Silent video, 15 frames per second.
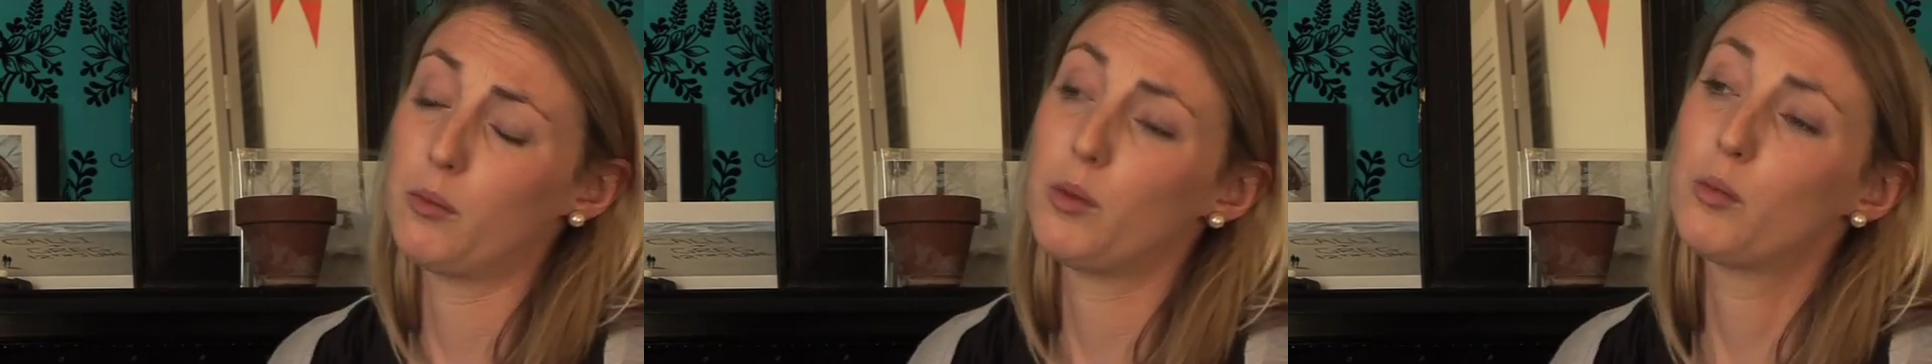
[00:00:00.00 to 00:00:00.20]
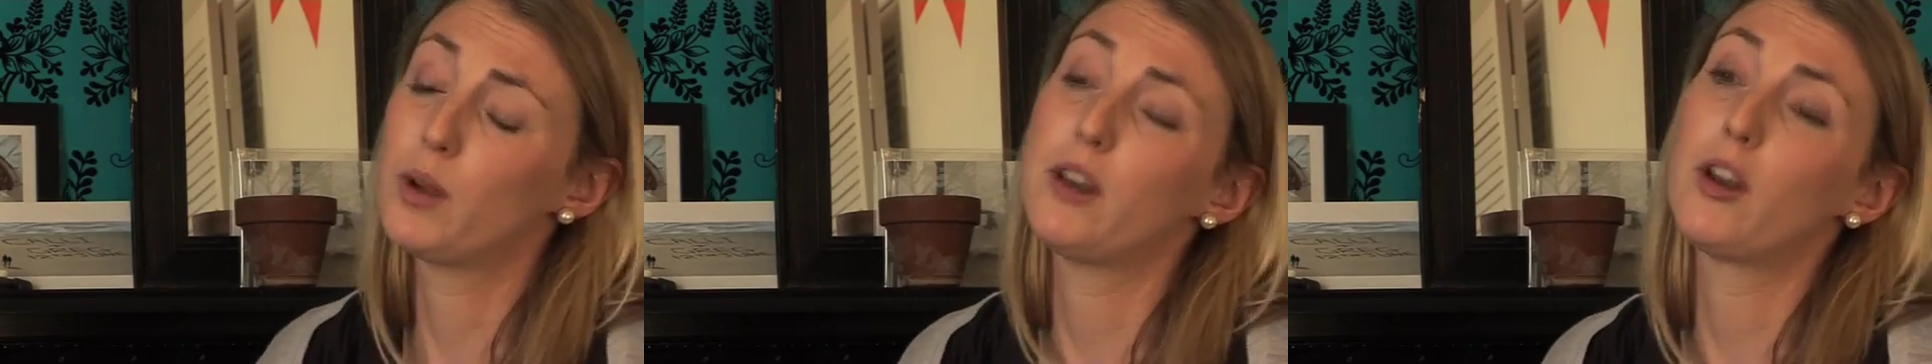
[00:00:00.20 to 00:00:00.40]

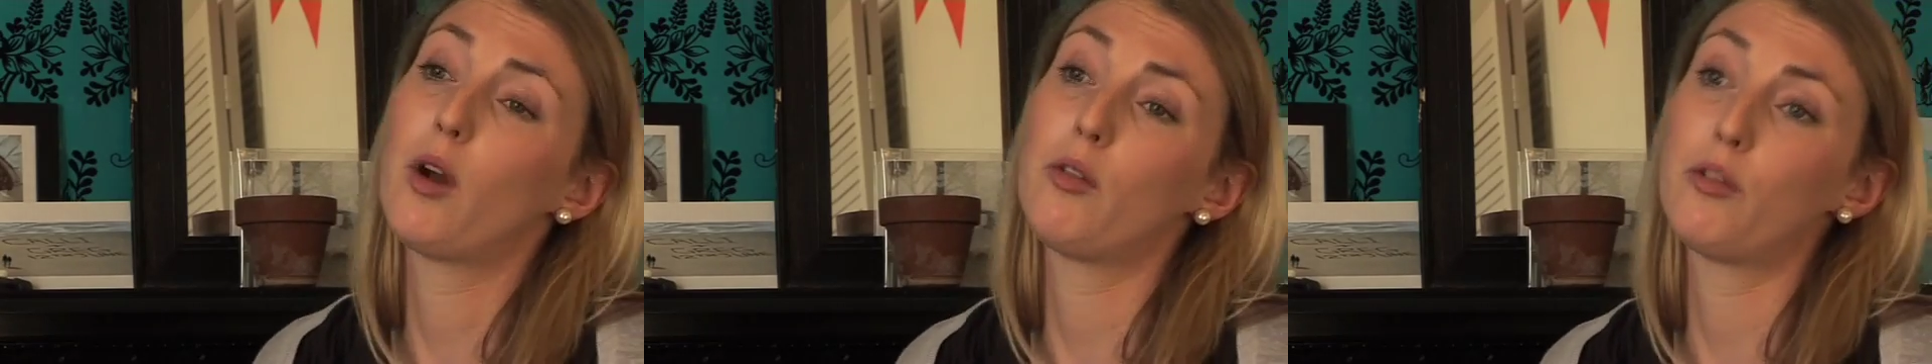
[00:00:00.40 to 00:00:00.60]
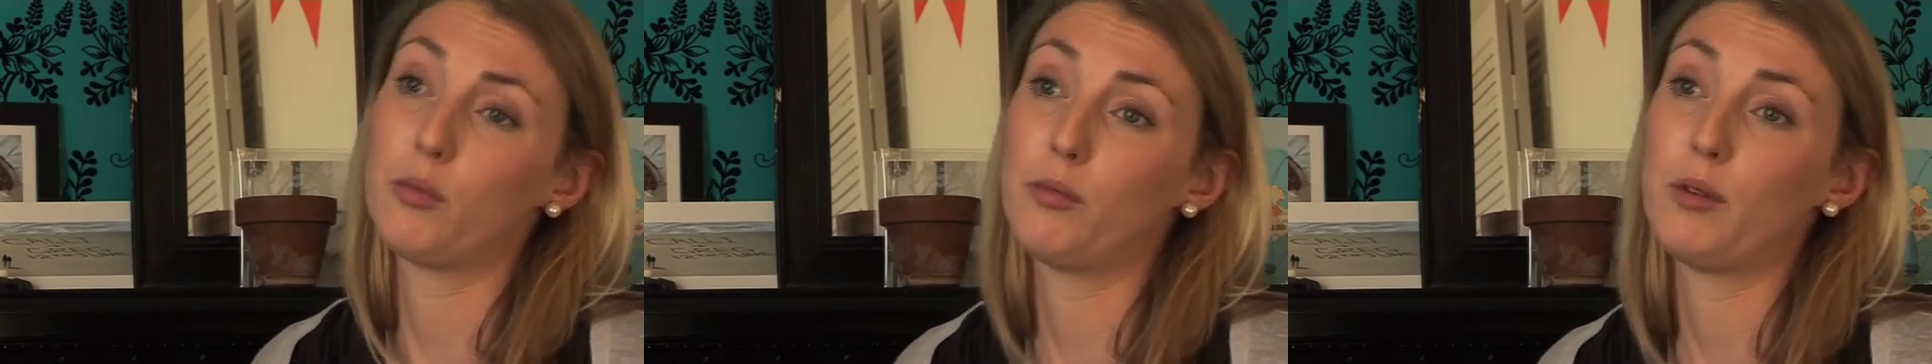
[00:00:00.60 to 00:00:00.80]
we
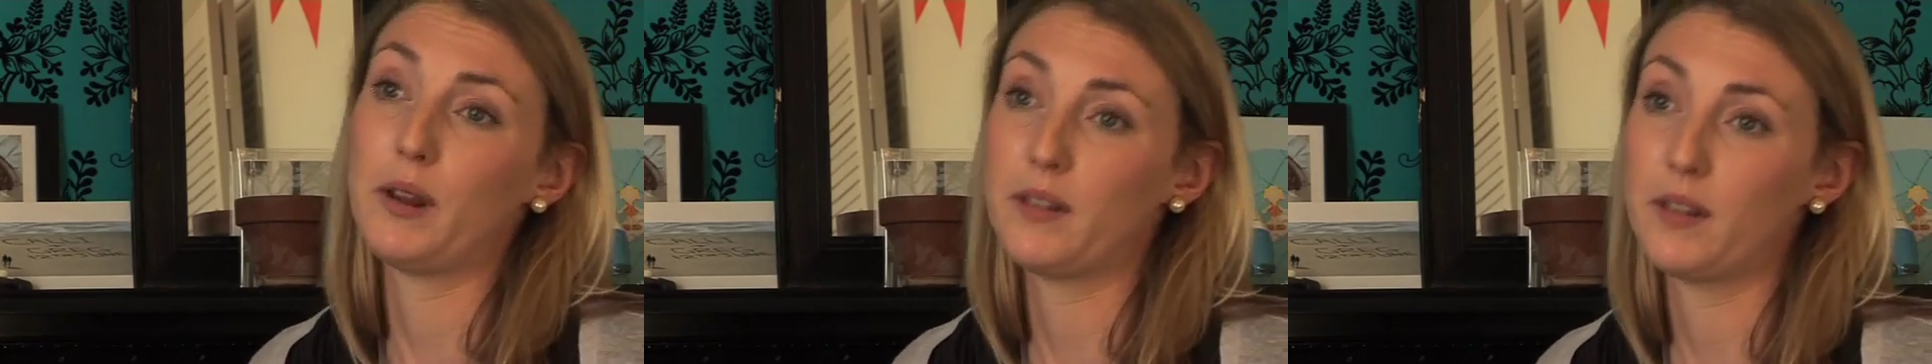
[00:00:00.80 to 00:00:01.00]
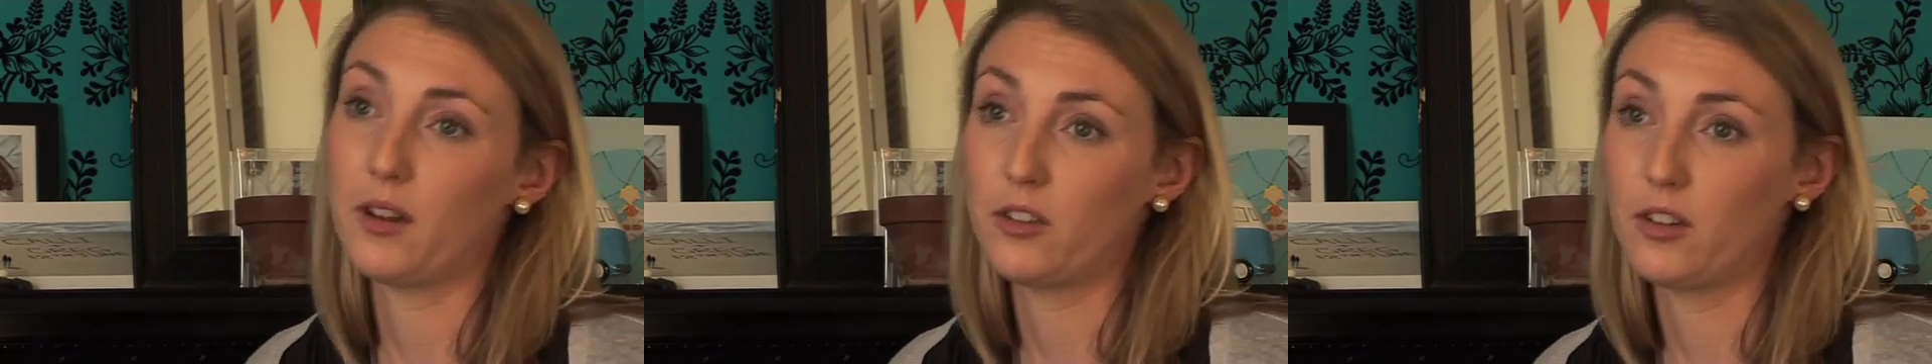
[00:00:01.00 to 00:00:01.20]
know from
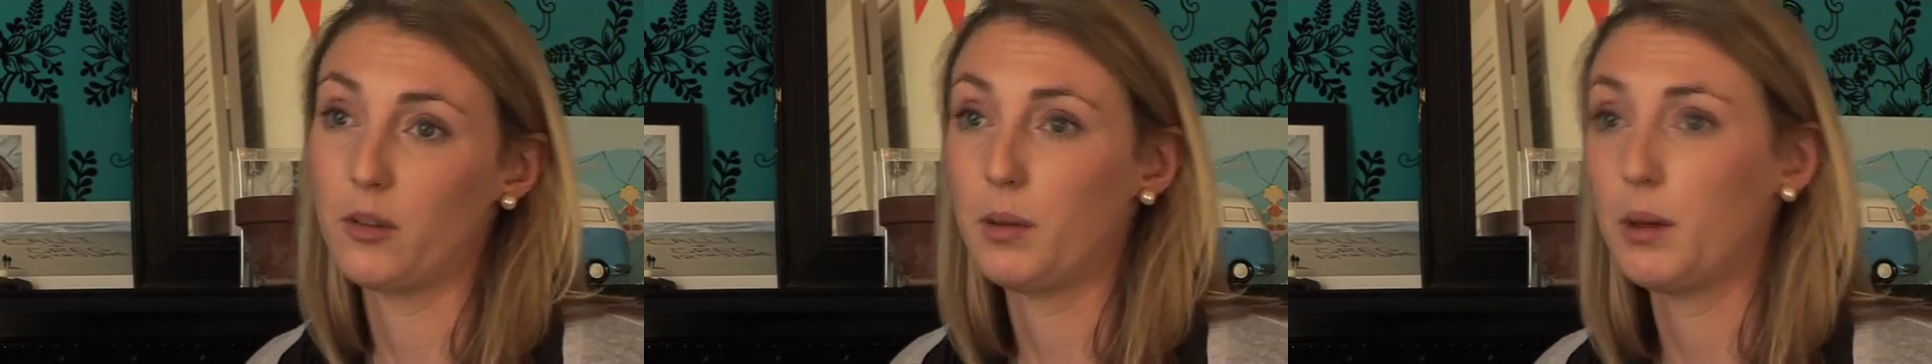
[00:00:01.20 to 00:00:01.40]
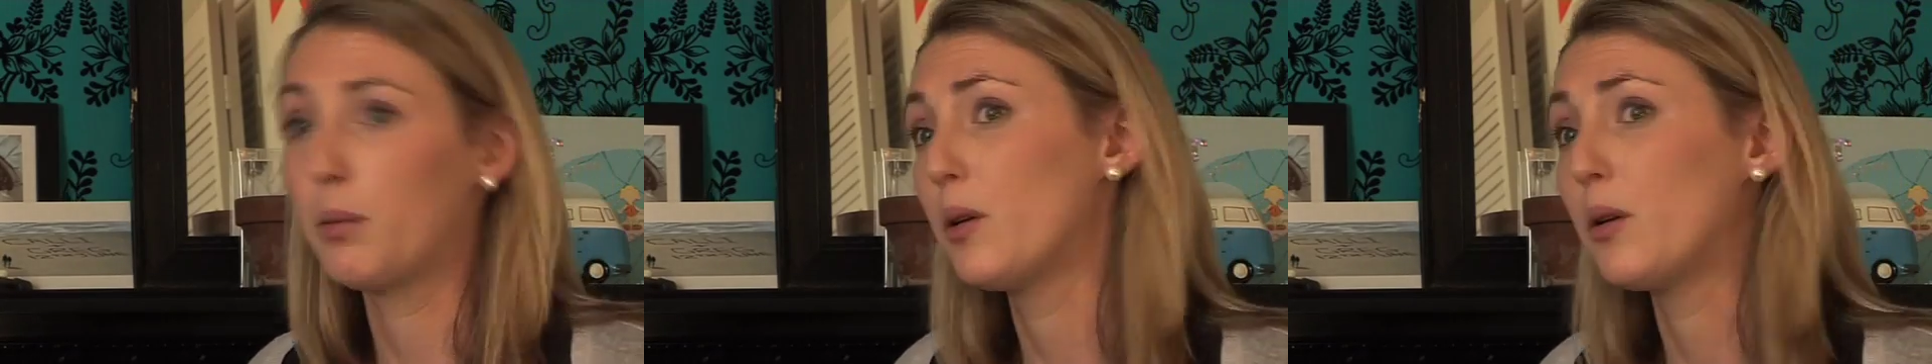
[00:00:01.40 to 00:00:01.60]
research
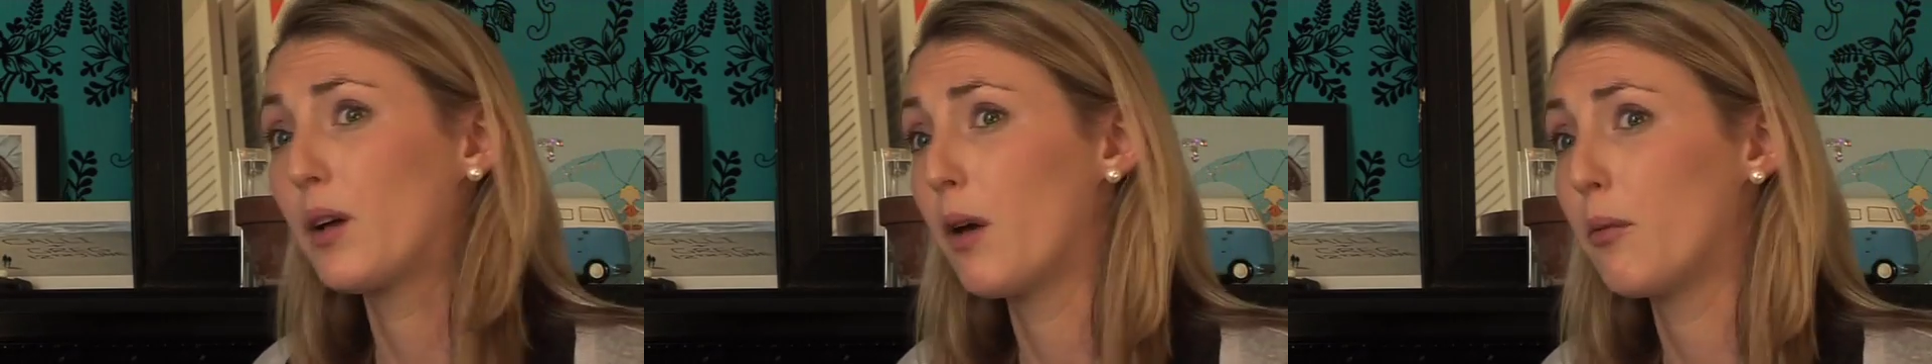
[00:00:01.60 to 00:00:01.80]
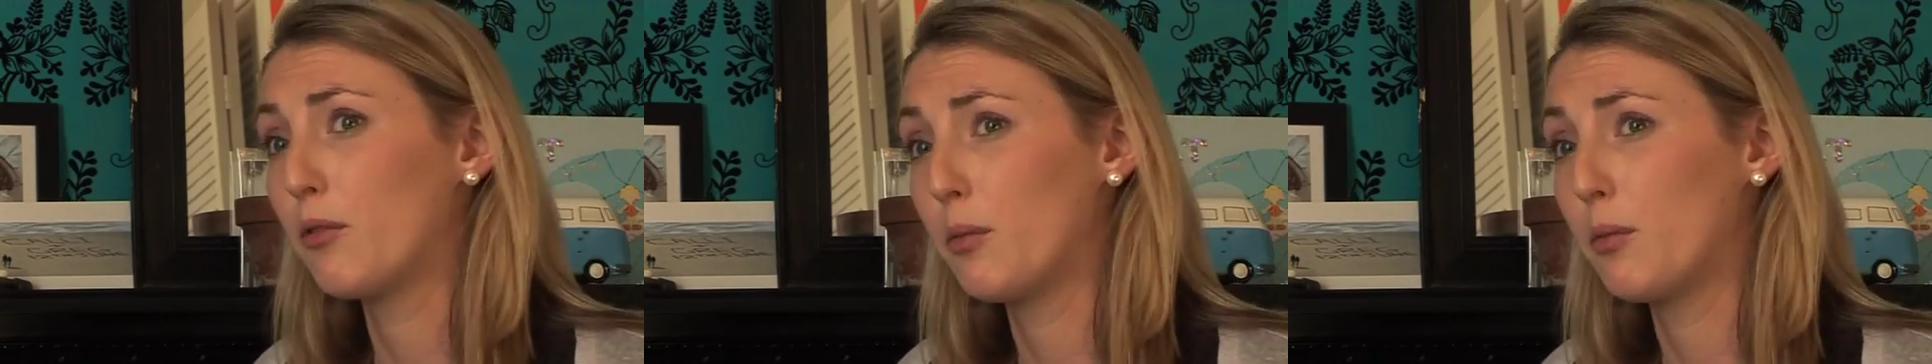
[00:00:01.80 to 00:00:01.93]
that people who come